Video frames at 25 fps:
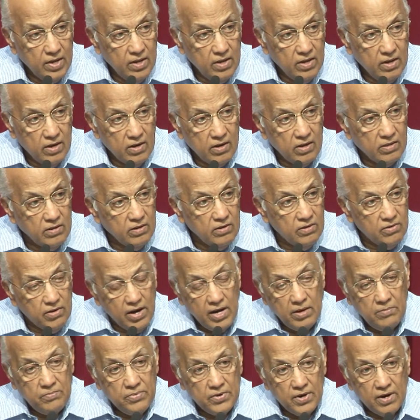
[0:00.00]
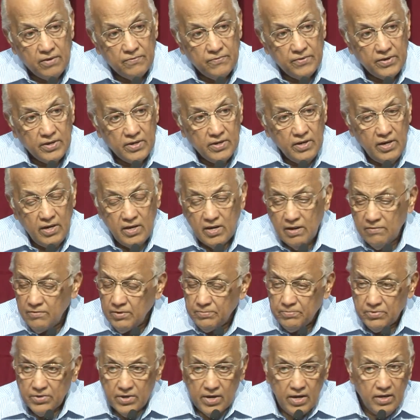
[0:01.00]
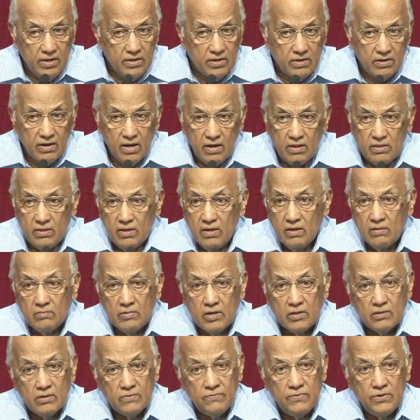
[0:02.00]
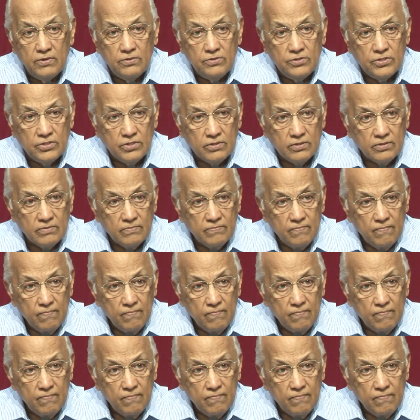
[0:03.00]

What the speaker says: another great prophet, he never predicted anything about the future,